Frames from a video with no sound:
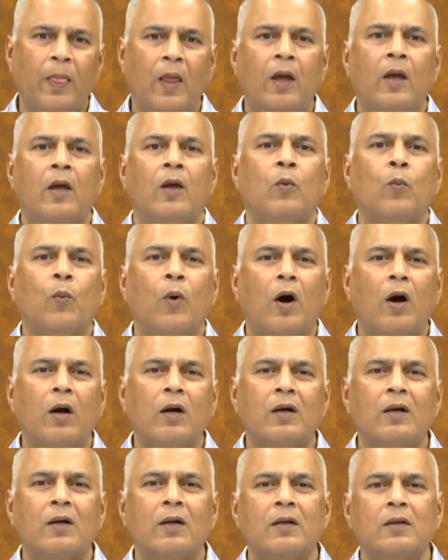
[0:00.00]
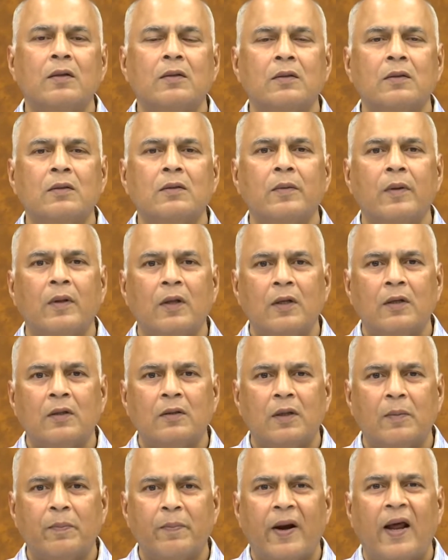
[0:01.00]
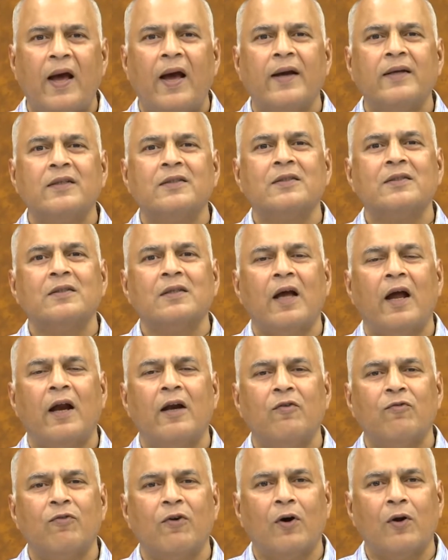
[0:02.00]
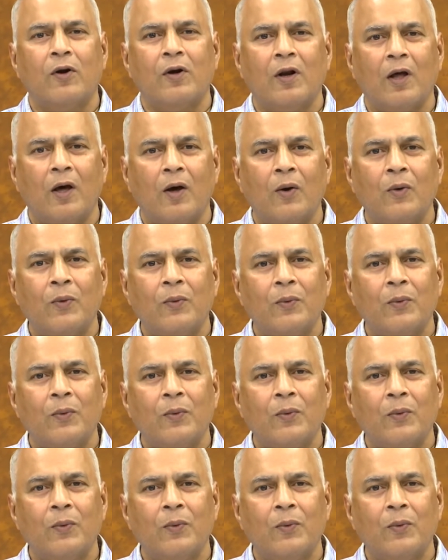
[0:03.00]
what the Braggs and von Laue,